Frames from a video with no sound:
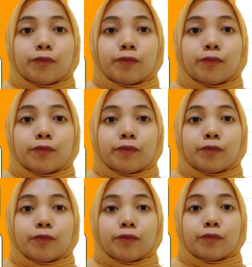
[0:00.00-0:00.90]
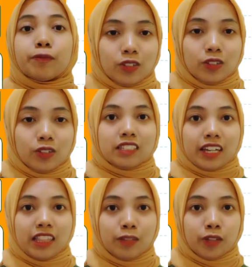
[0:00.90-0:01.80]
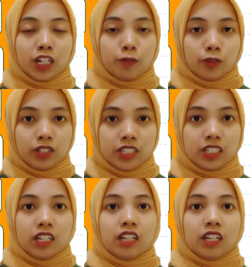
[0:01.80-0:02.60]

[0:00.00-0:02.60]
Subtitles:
In this product, using a scientific approach,